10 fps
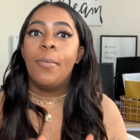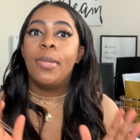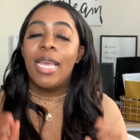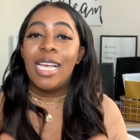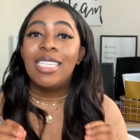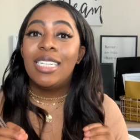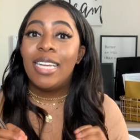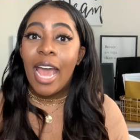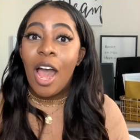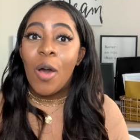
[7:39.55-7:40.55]
Yes,
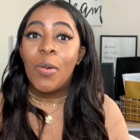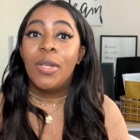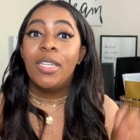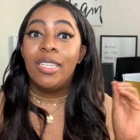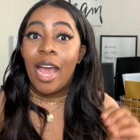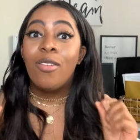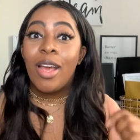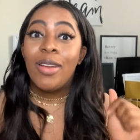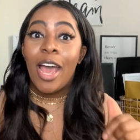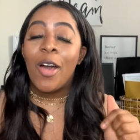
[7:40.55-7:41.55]
now now, now, now.